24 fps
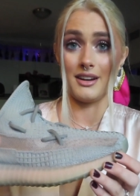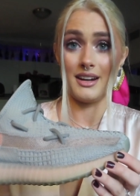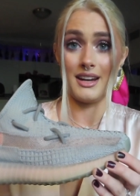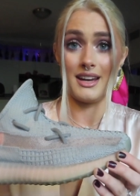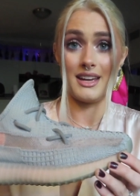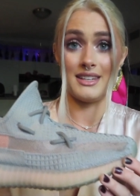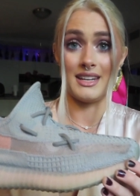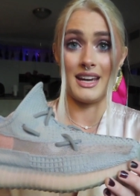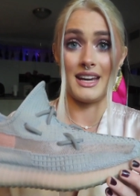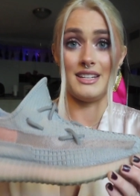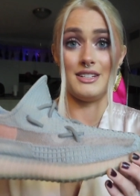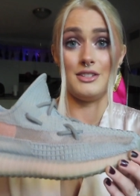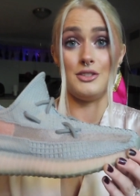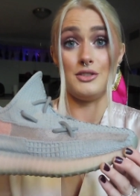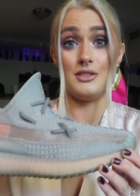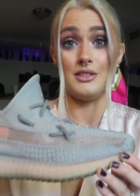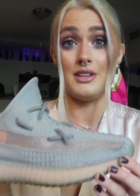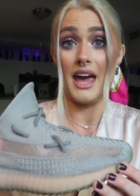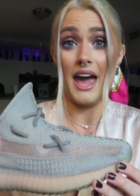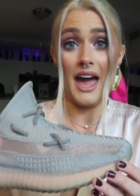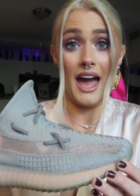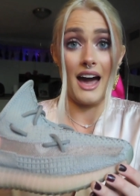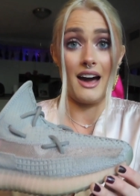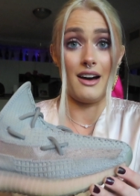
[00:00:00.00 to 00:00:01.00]
and I
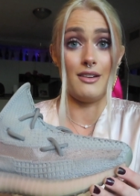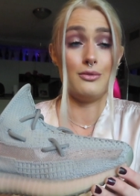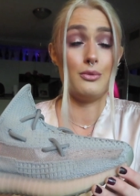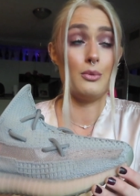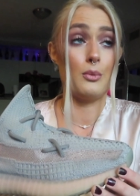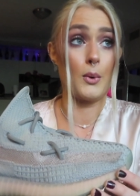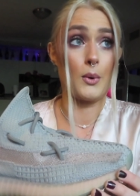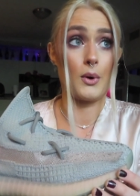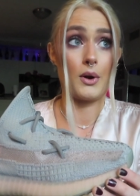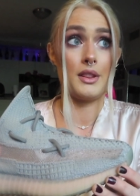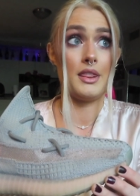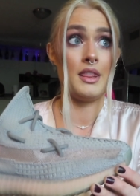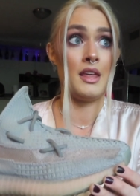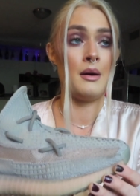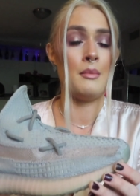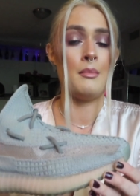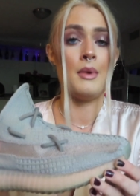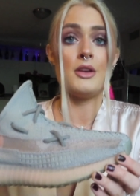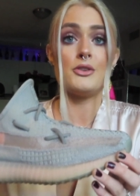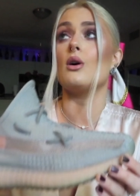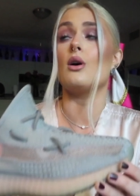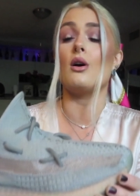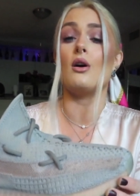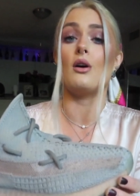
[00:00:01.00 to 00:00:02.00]
have worn them
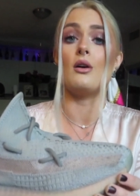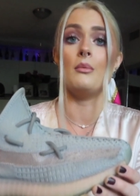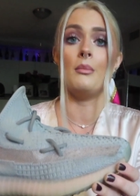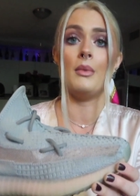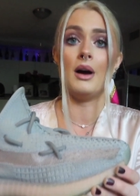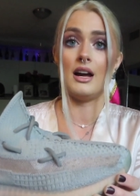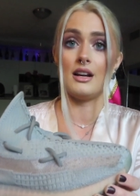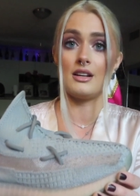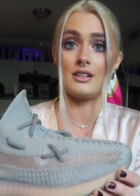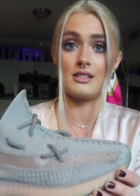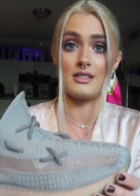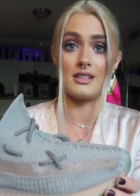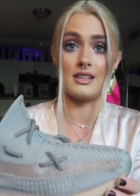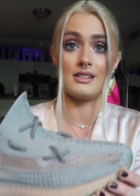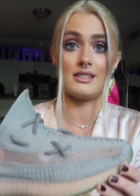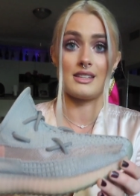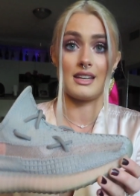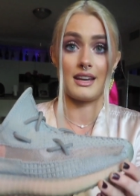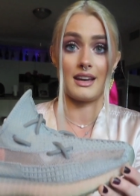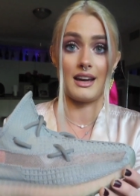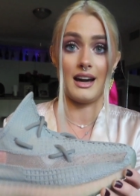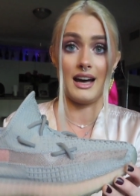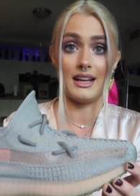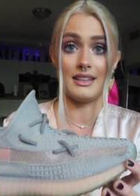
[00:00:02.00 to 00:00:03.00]
so much since
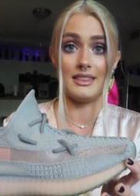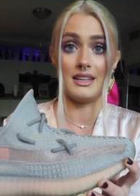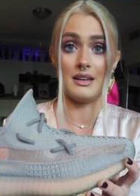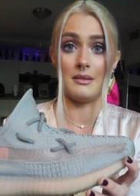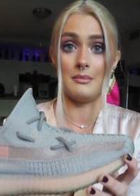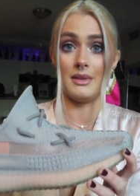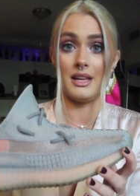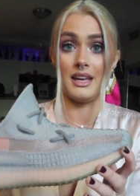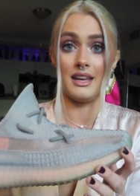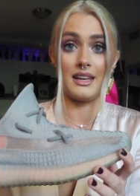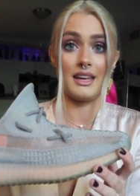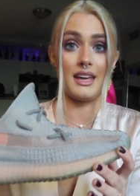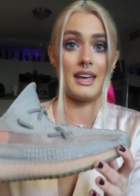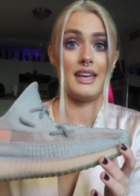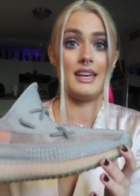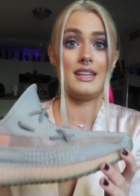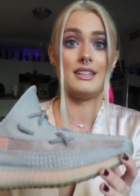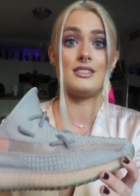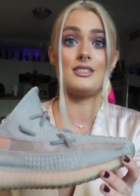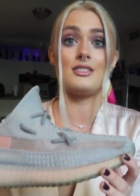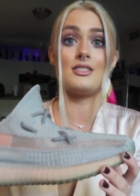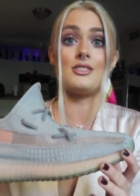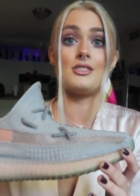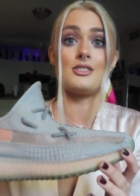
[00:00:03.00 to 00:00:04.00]
I got them. Like,
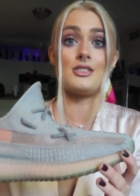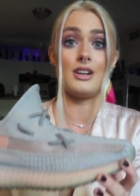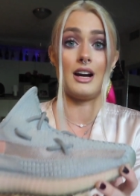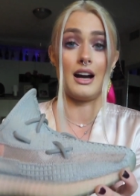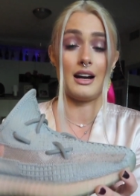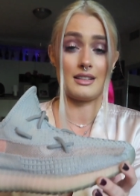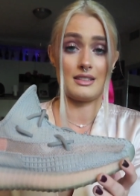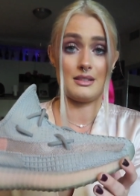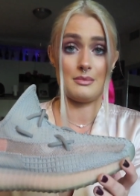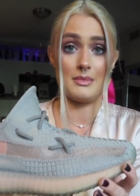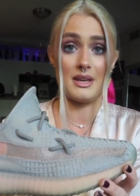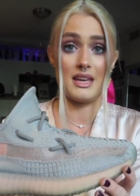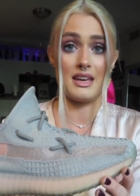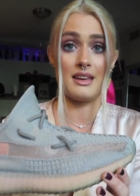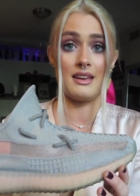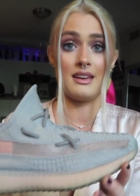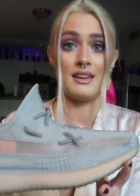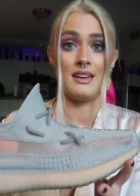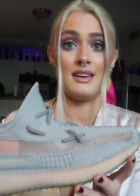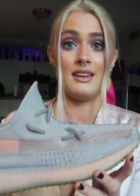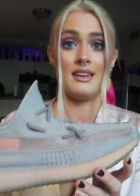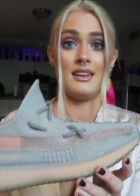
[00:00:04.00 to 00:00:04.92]
it shocked me.